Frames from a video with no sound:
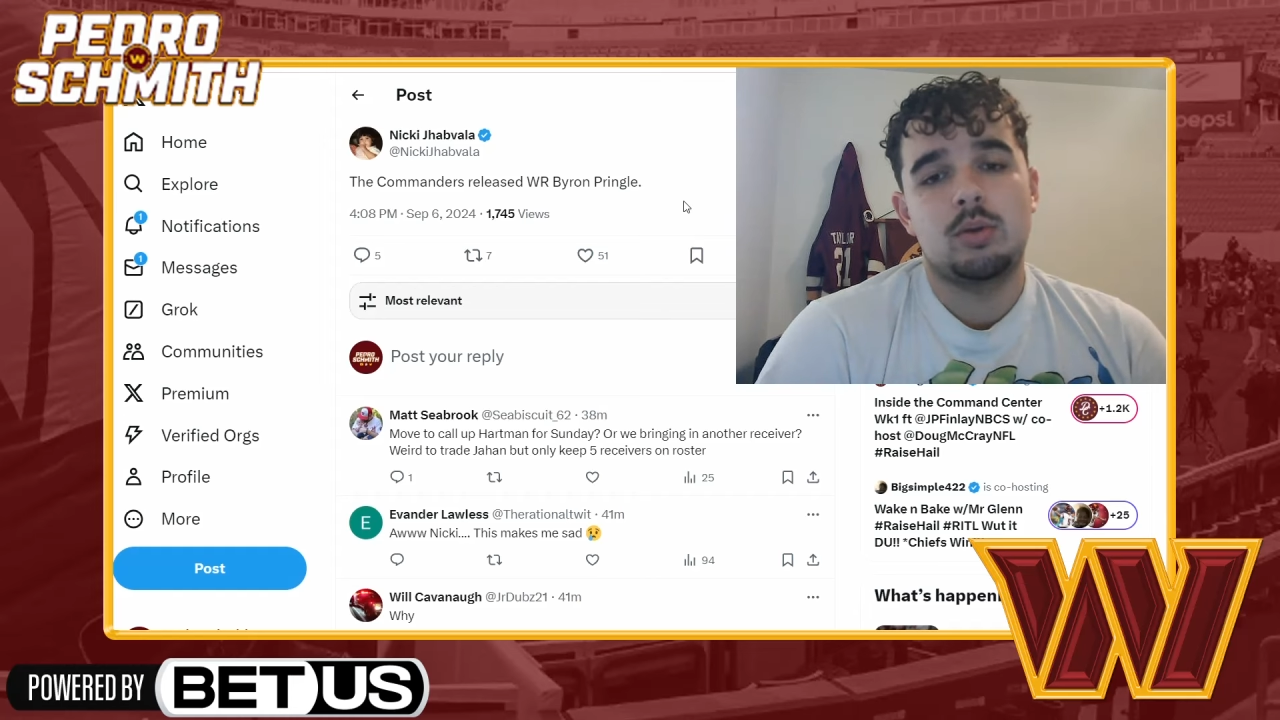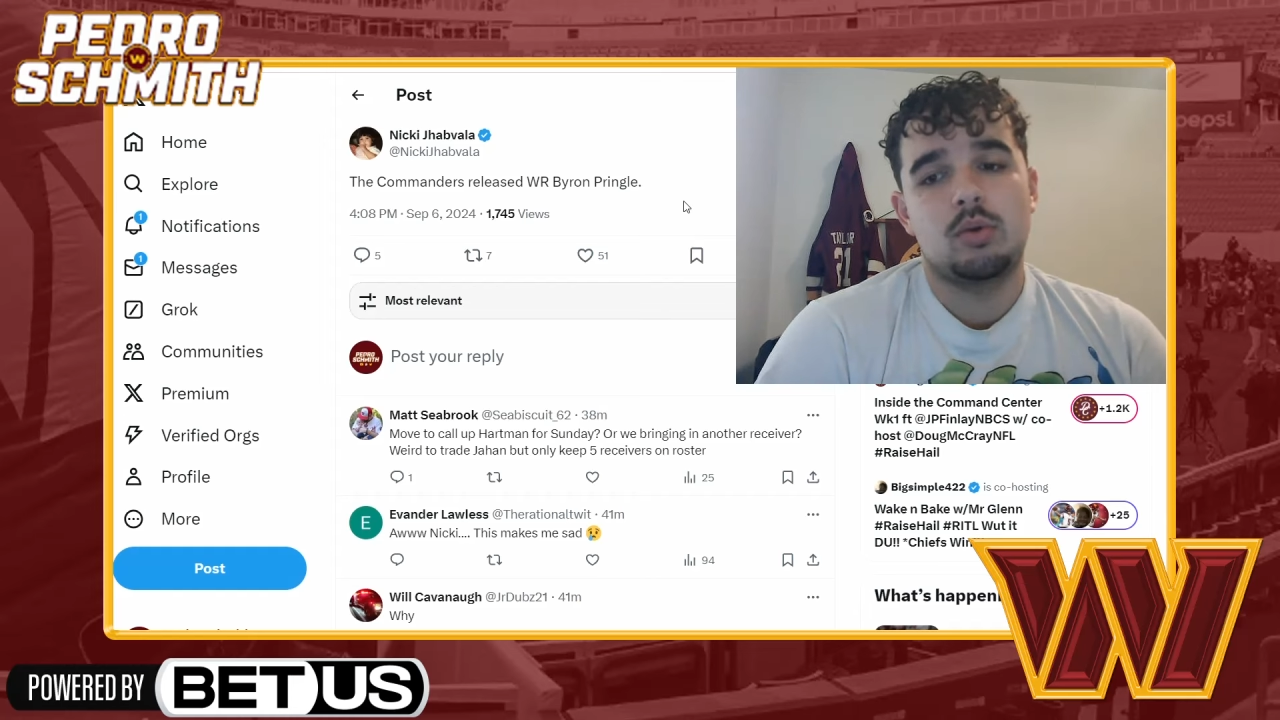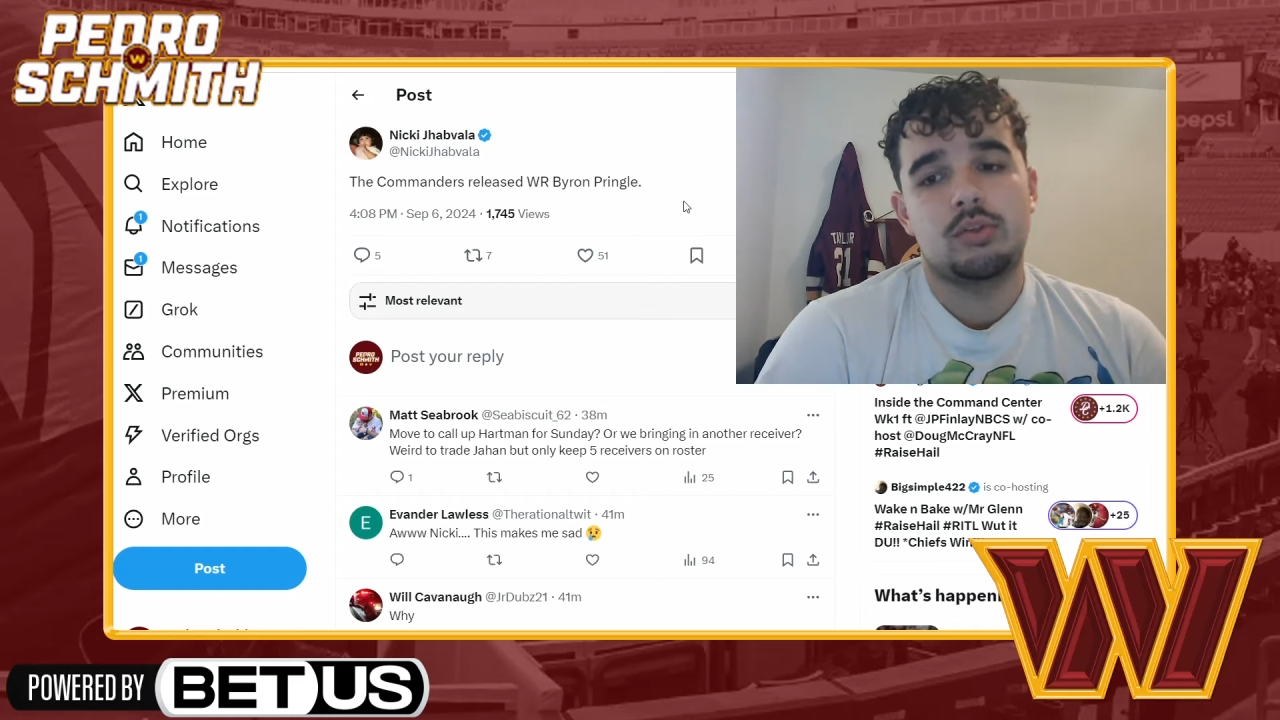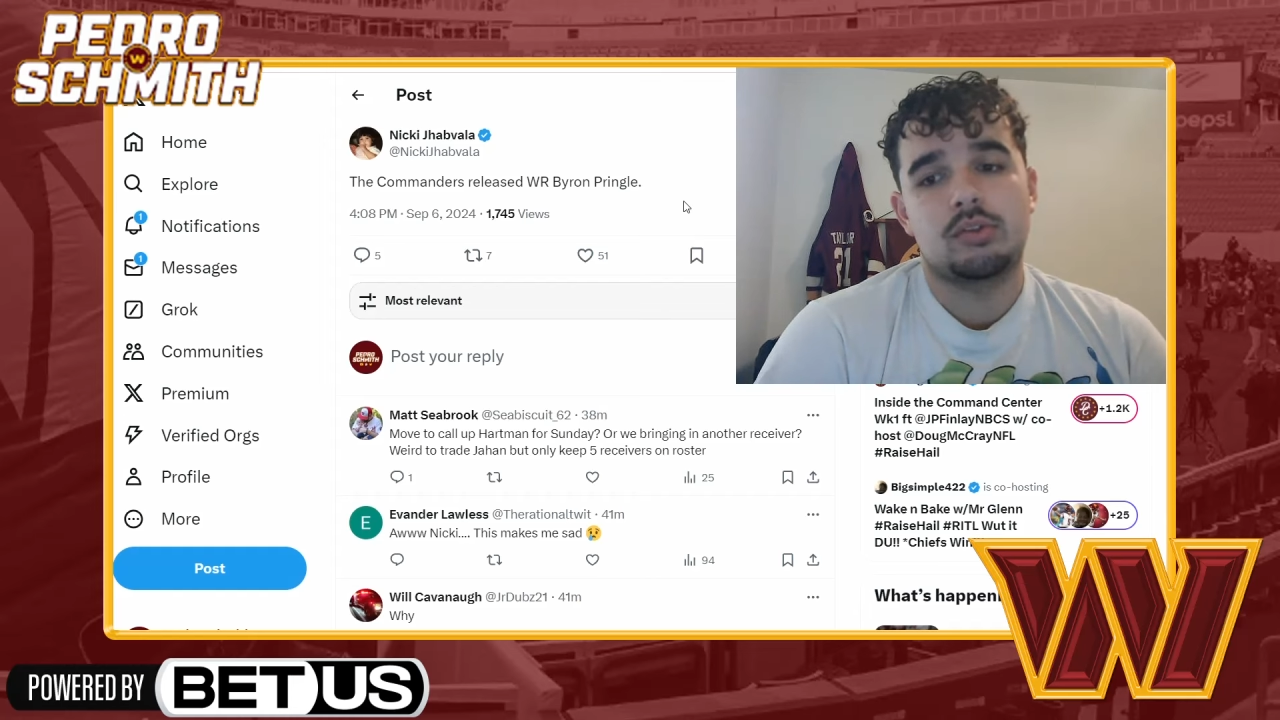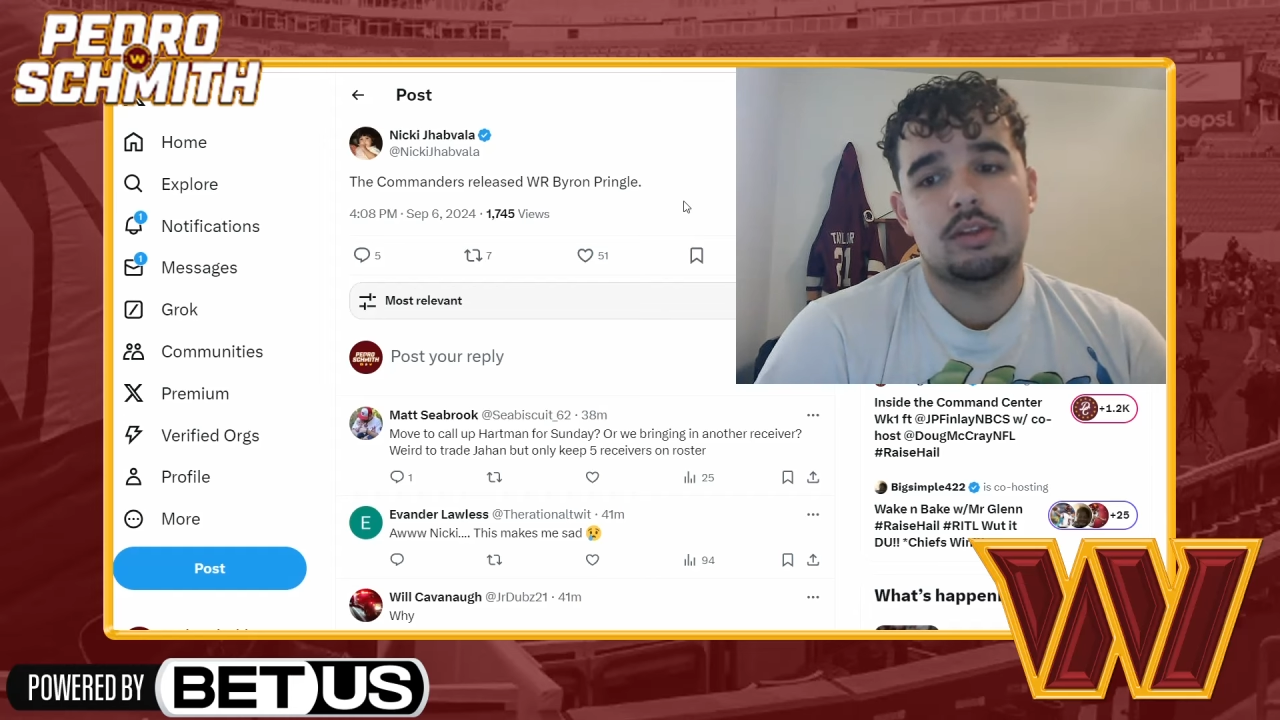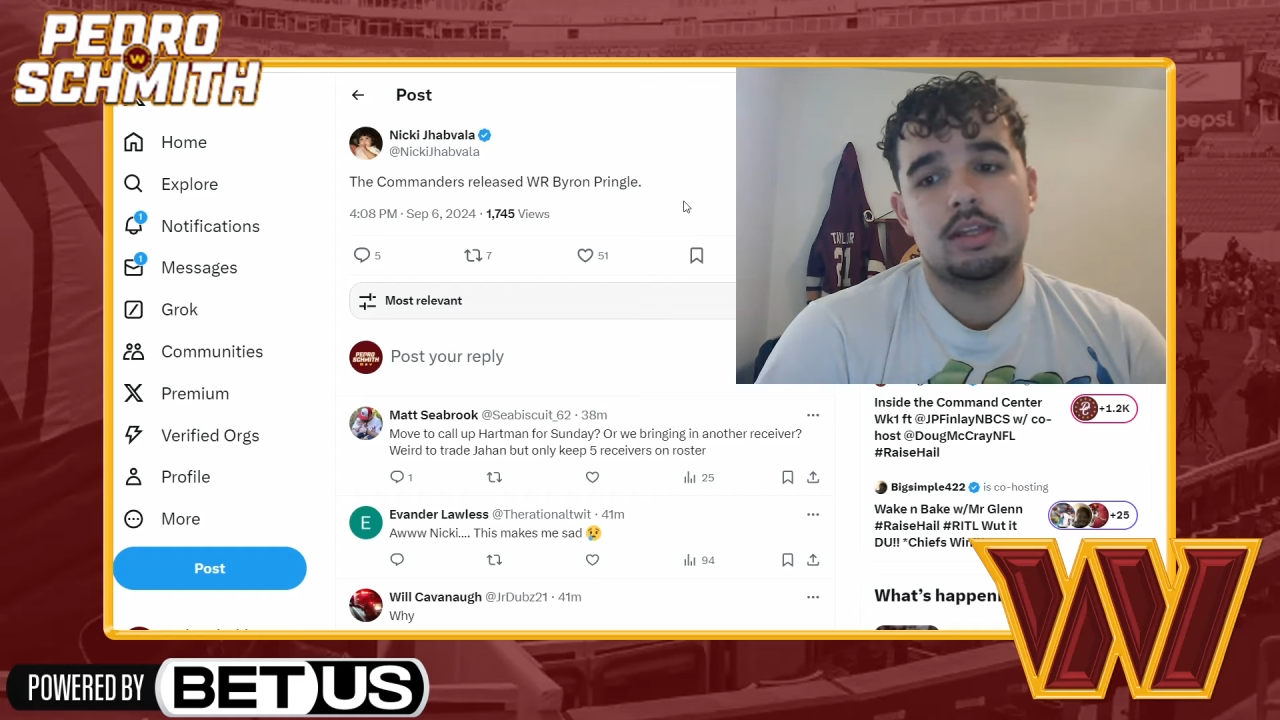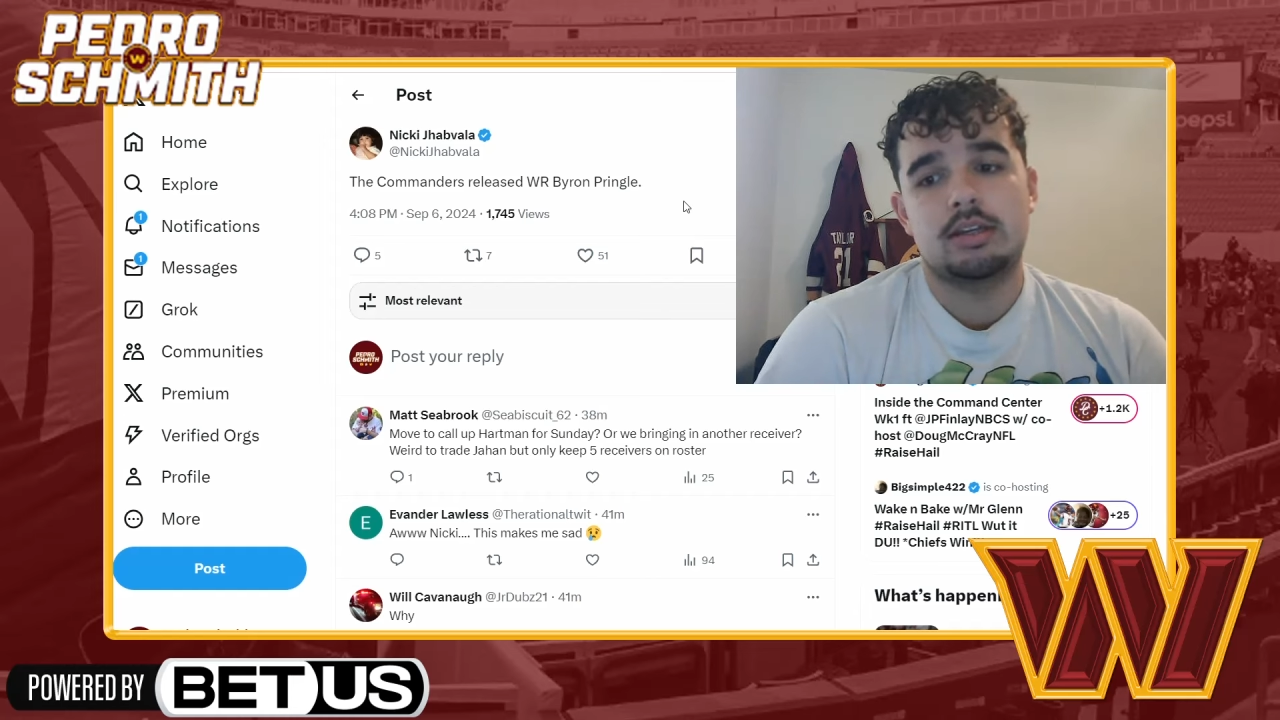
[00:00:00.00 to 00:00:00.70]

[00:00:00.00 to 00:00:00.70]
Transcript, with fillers: will see